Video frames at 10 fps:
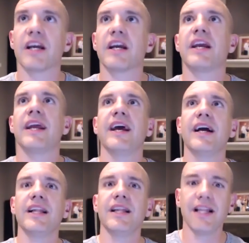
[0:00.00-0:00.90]

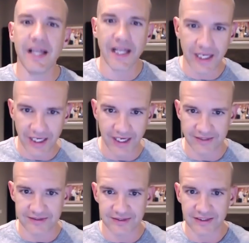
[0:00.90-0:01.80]
Killing
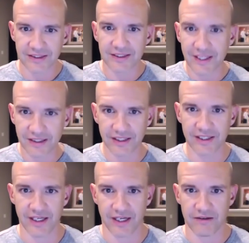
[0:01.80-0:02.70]
it.
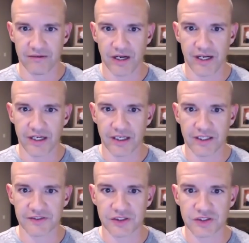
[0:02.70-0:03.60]
Killing it, right?
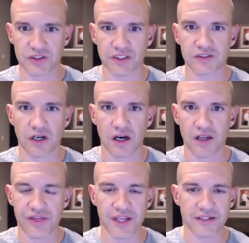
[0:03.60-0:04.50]
Because hmm. he's just
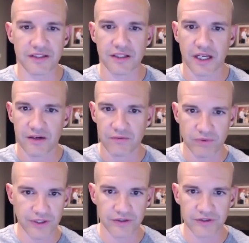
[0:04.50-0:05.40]
authentic and
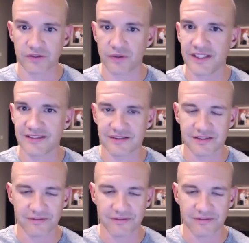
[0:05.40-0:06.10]
real, so he's as